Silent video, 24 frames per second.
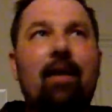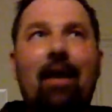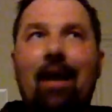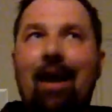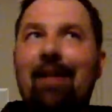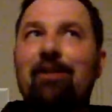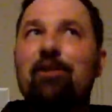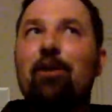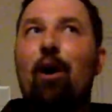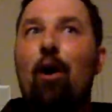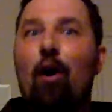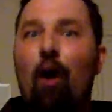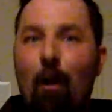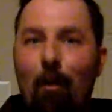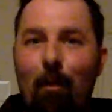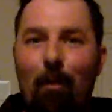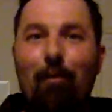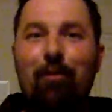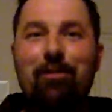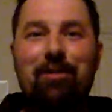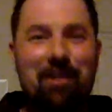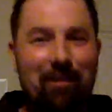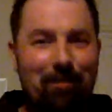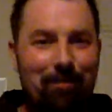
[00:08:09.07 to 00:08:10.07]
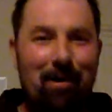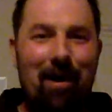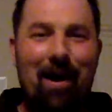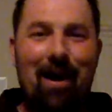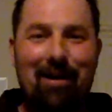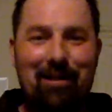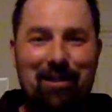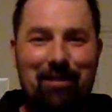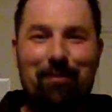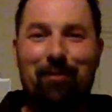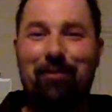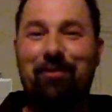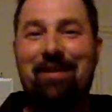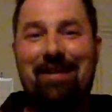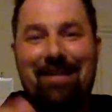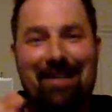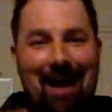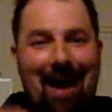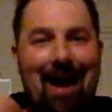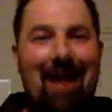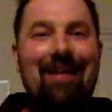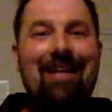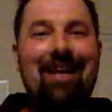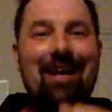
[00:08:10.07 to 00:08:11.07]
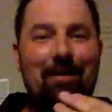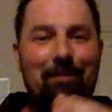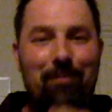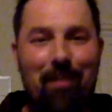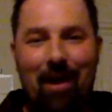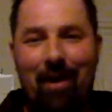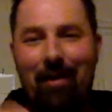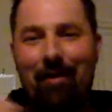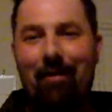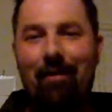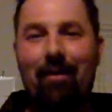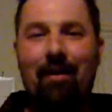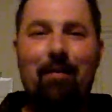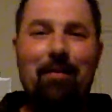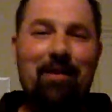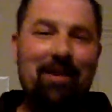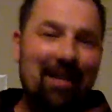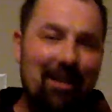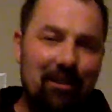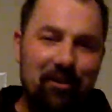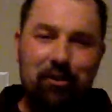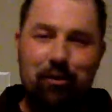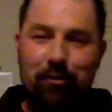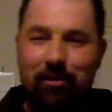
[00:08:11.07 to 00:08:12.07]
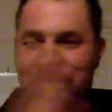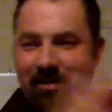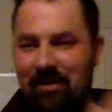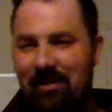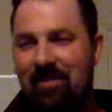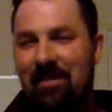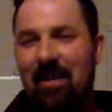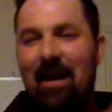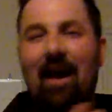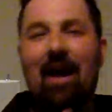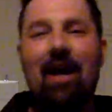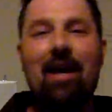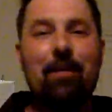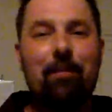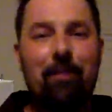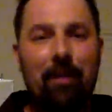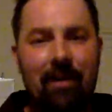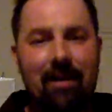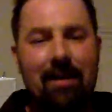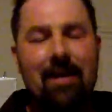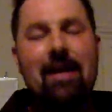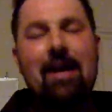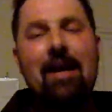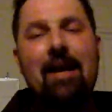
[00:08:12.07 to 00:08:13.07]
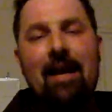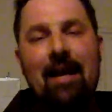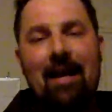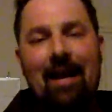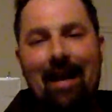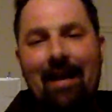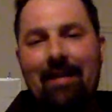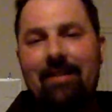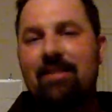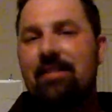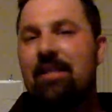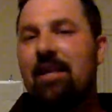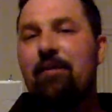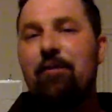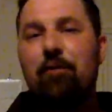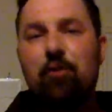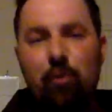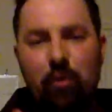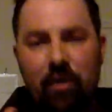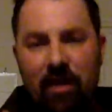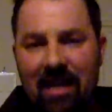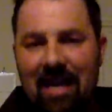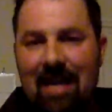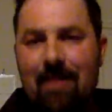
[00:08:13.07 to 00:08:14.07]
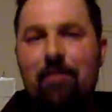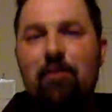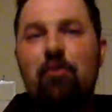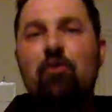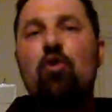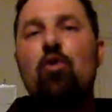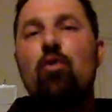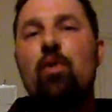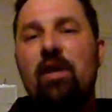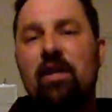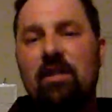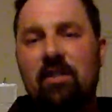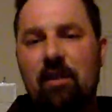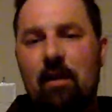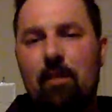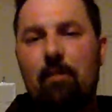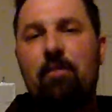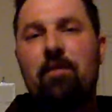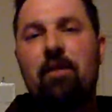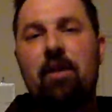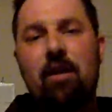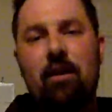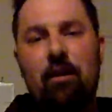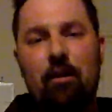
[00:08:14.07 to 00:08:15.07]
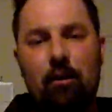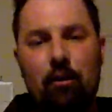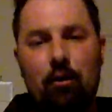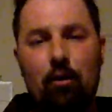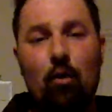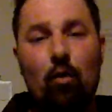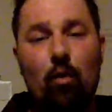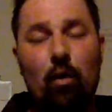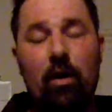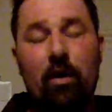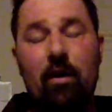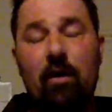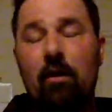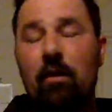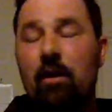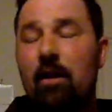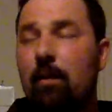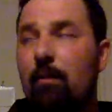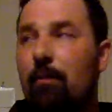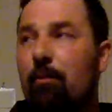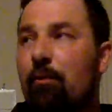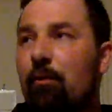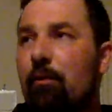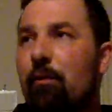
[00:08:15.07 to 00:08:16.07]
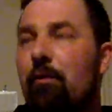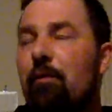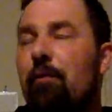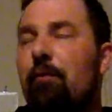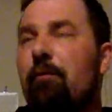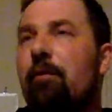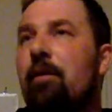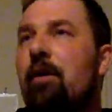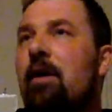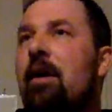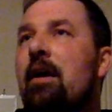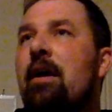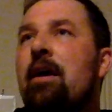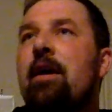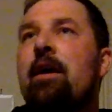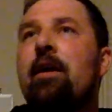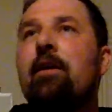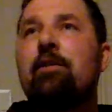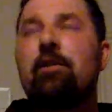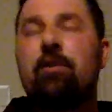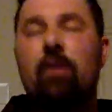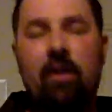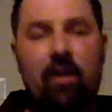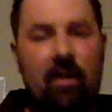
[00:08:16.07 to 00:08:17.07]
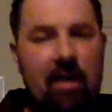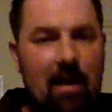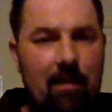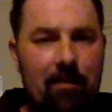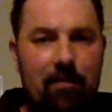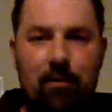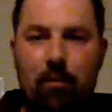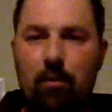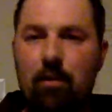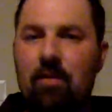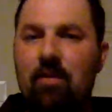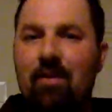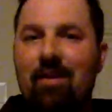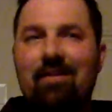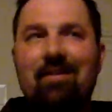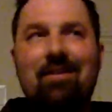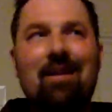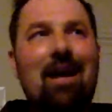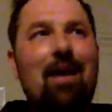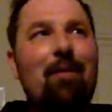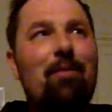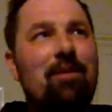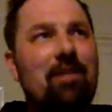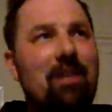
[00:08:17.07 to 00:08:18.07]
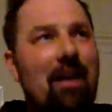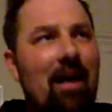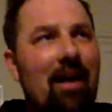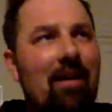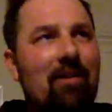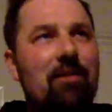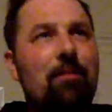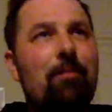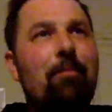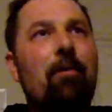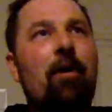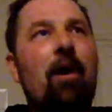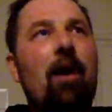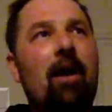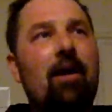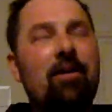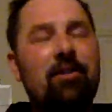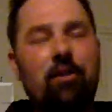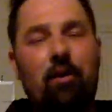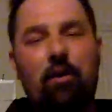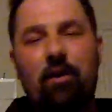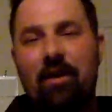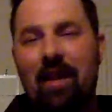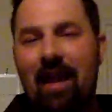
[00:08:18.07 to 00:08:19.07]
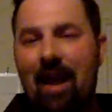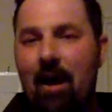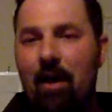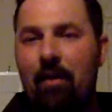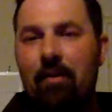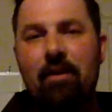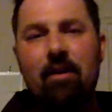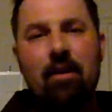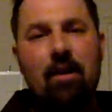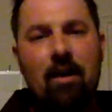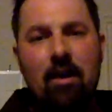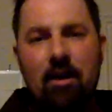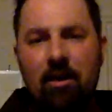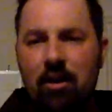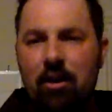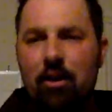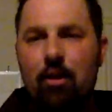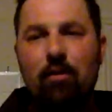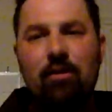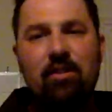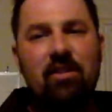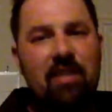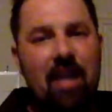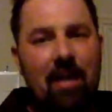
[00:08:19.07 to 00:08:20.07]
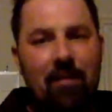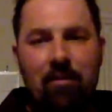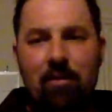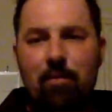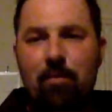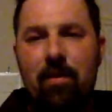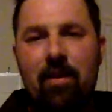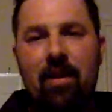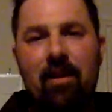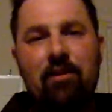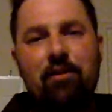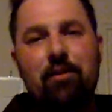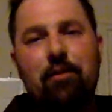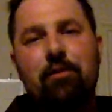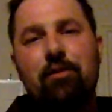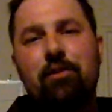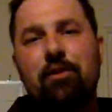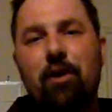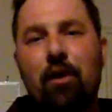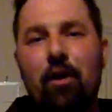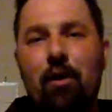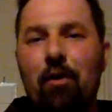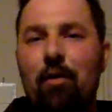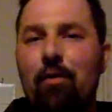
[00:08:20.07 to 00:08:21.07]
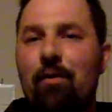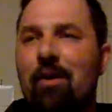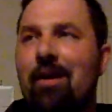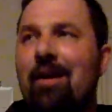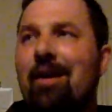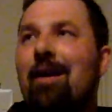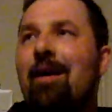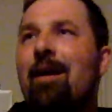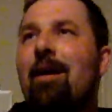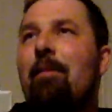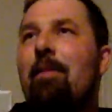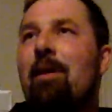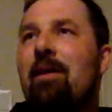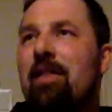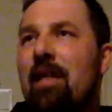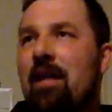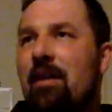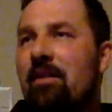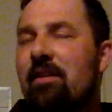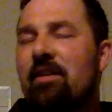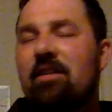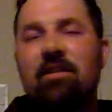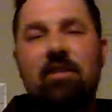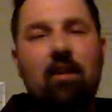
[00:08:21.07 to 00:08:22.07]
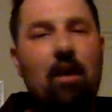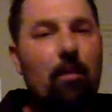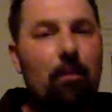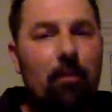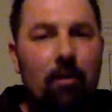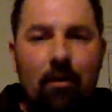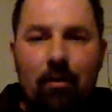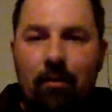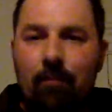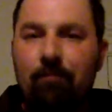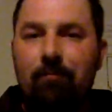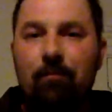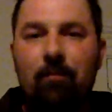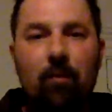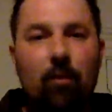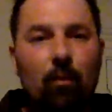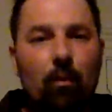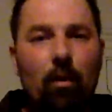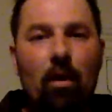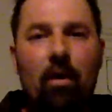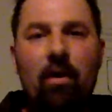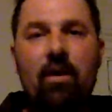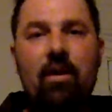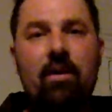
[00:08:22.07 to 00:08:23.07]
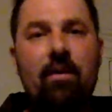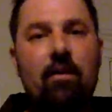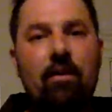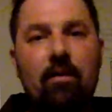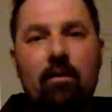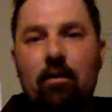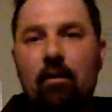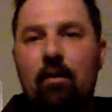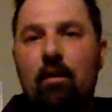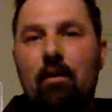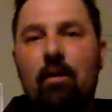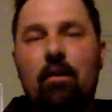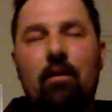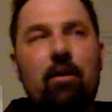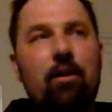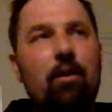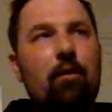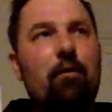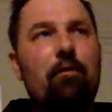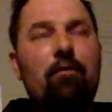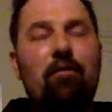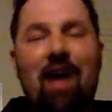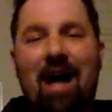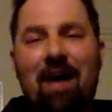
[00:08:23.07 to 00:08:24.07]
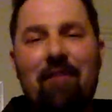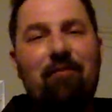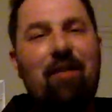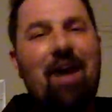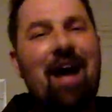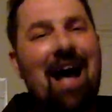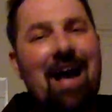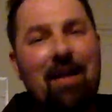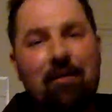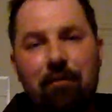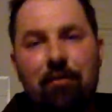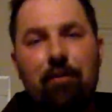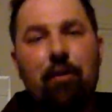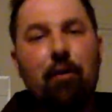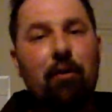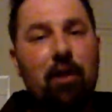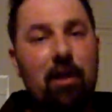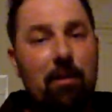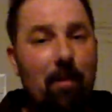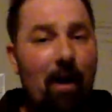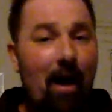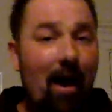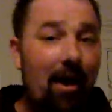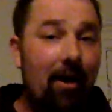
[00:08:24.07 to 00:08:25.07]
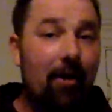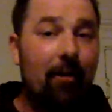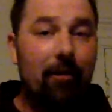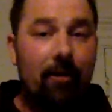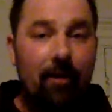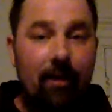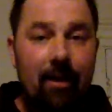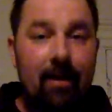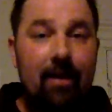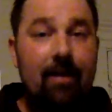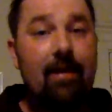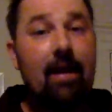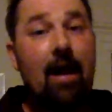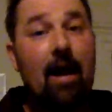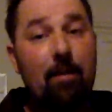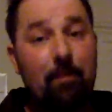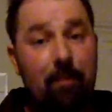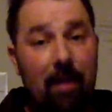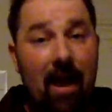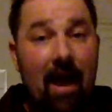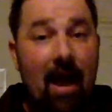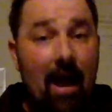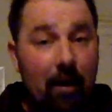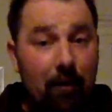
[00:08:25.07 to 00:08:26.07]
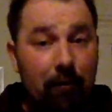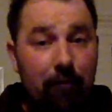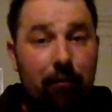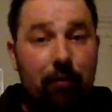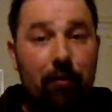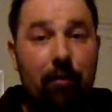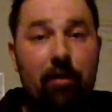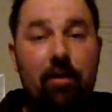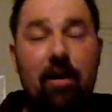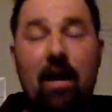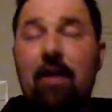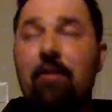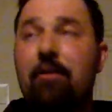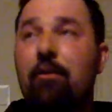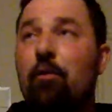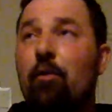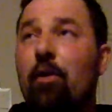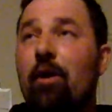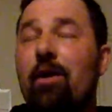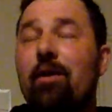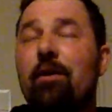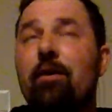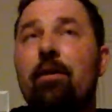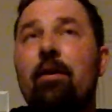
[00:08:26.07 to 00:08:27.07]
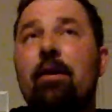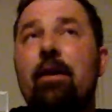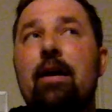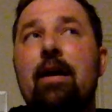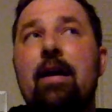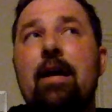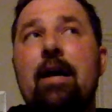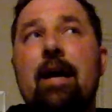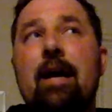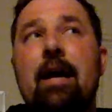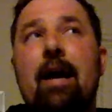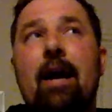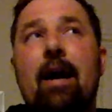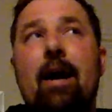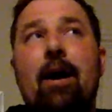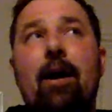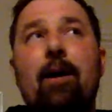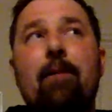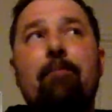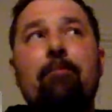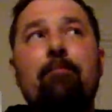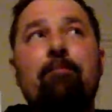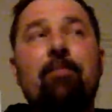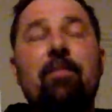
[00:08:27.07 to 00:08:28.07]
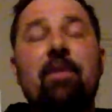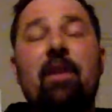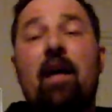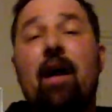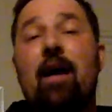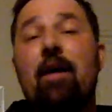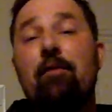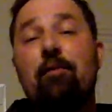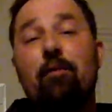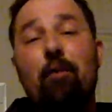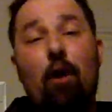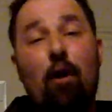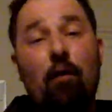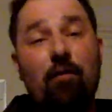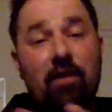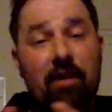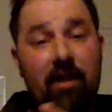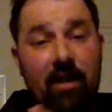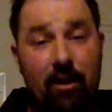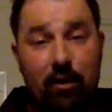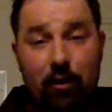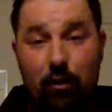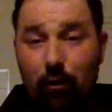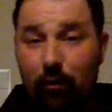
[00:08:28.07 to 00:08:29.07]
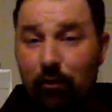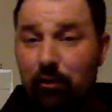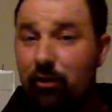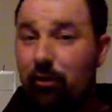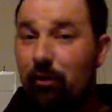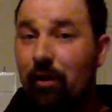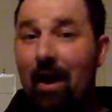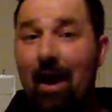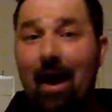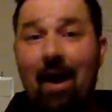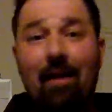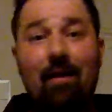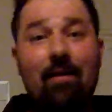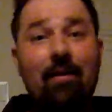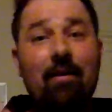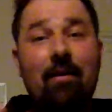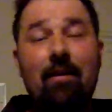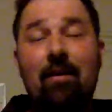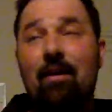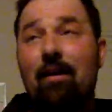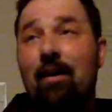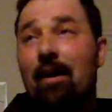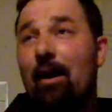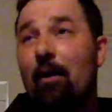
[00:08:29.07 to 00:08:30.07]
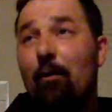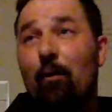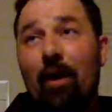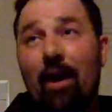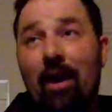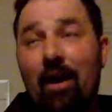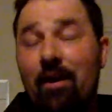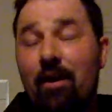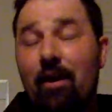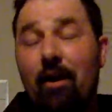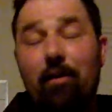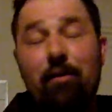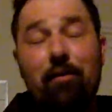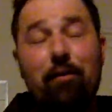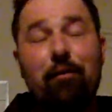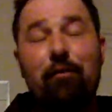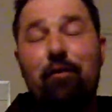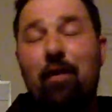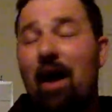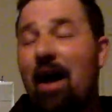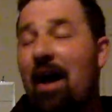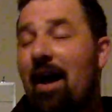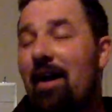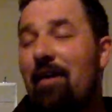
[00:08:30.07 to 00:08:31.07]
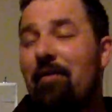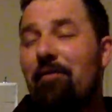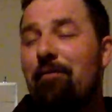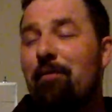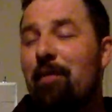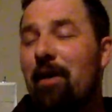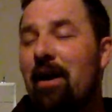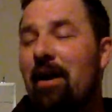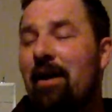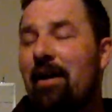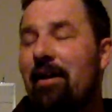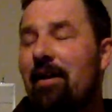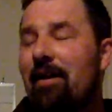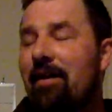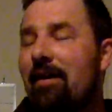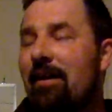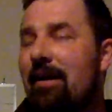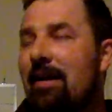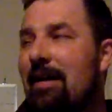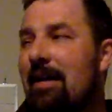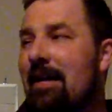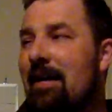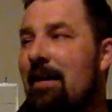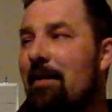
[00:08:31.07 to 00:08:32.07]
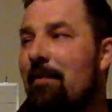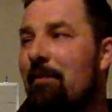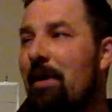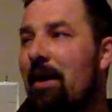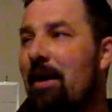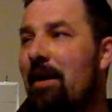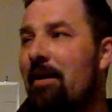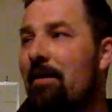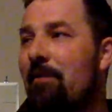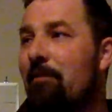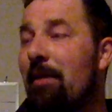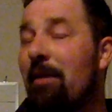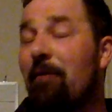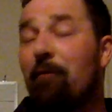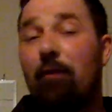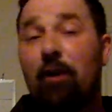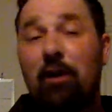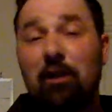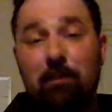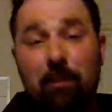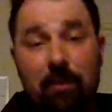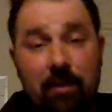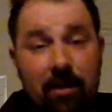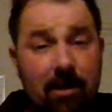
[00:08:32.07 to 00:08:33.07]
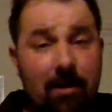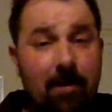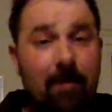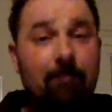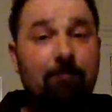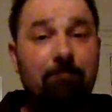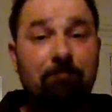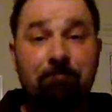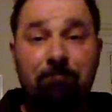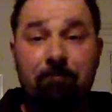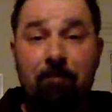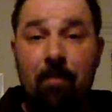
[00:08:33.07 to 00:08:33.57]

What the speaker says: It's almost impossible to not get better. I mean, injuries aside, but it's, if you keep doing something, you will improve. And so I kept doing this, and I was kind of surprised. Started out, you know, 7 minutes or so. By the end of the summer, running, you know, 5:30 mile. Not bad for a ninth grader. Got involved in indoor track. I ran under 5 my freshman year.